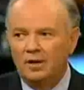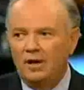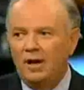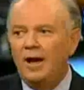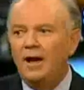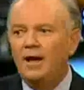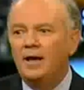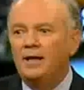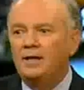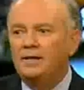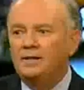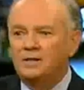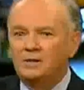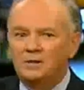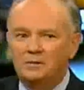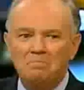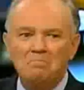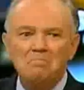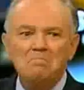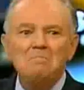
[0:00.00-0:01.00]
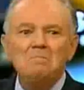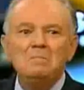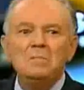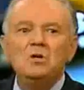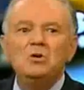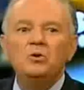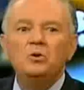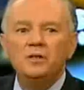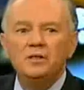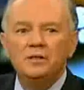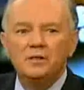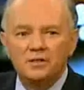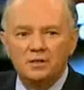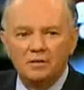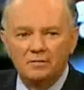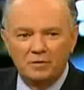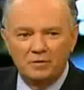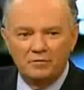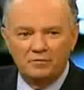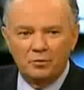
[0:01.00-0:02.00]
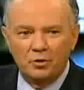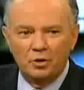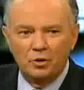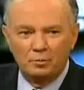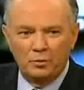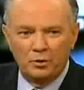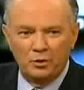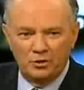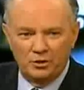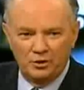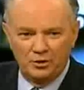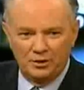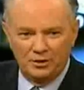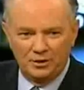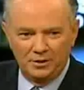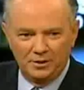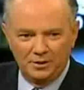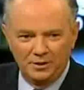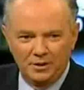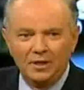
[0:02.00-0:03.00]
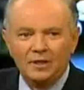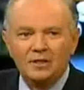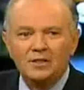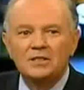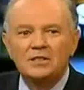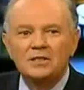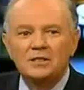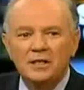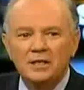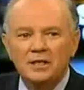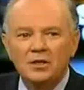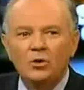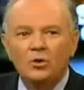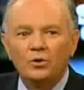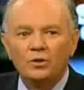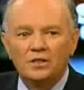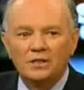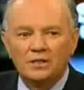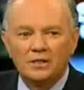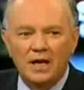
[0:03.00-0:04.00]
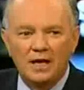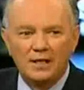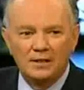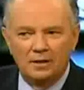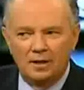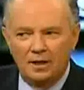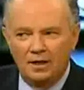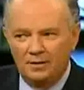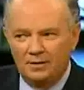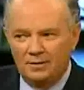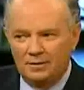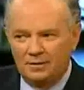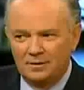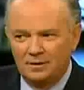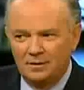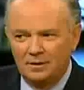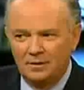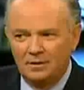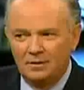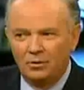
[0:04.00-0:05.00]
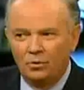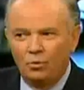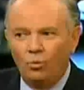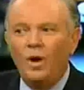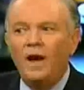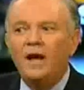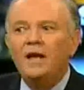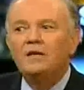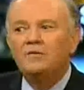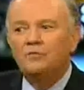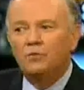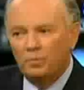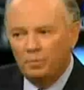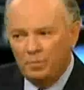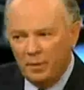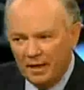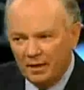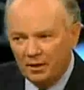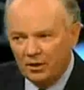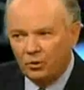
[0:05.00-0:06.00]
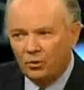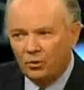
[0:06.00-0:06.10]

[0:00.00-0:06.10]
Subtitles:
has millions of deferred purchases sitting on the sidelines, waiting for better